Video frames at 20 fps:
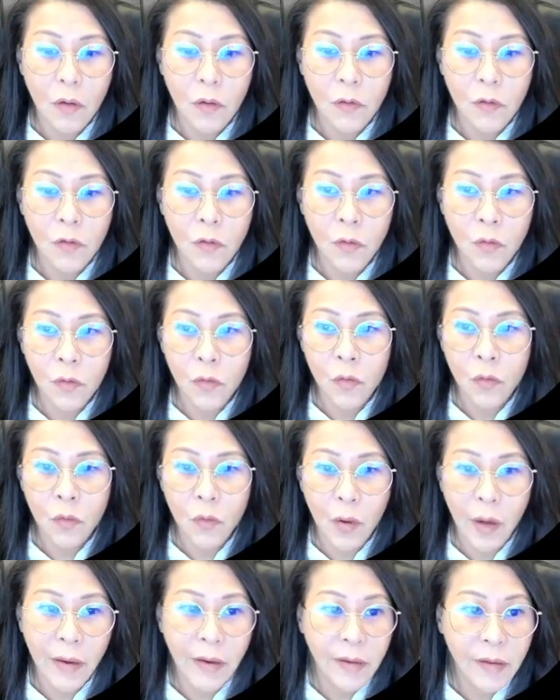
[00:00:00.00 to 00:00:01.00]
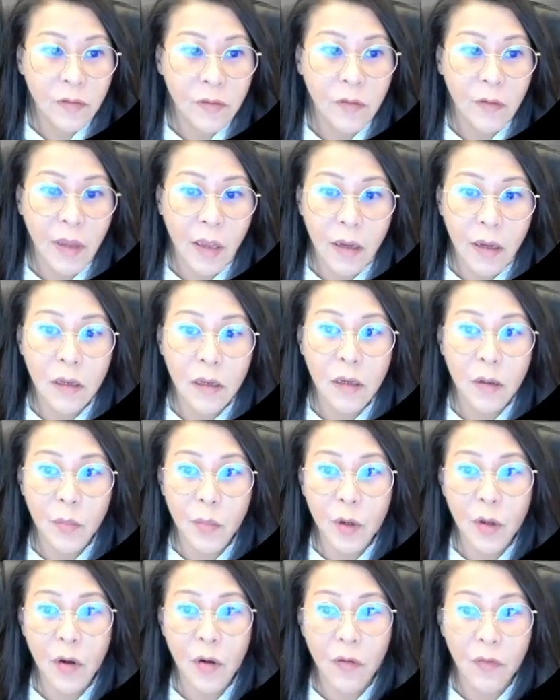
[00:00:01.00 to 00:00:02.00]
so you at least you can earn a
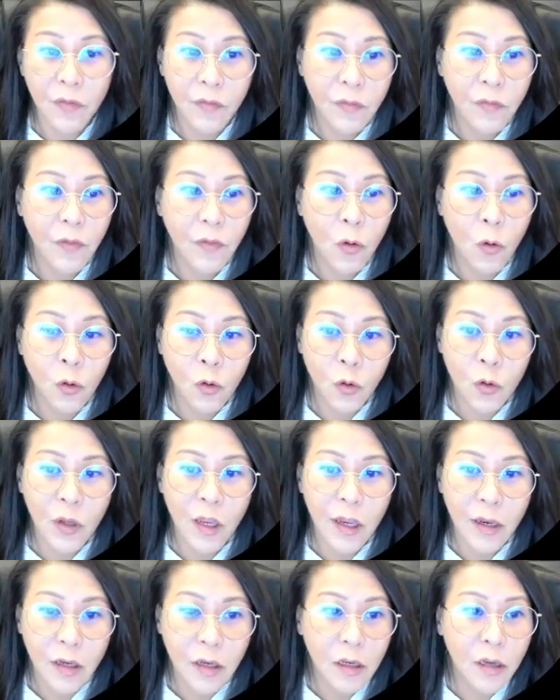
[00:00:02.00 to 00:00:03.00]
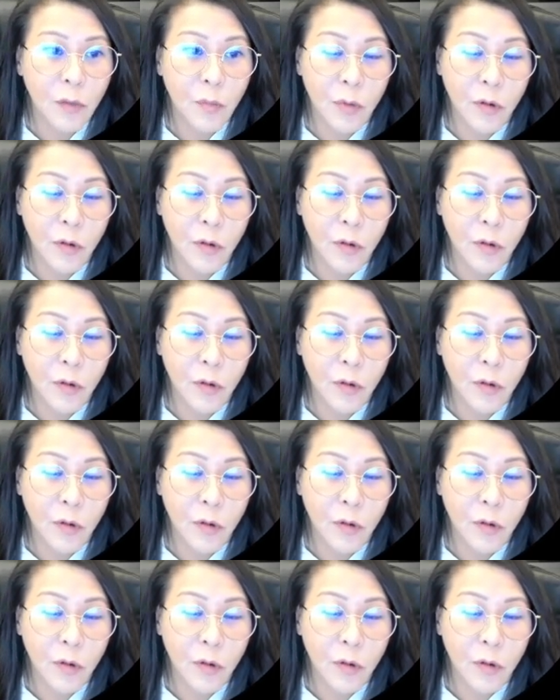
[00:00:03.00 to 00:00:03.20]
bit of also can learn a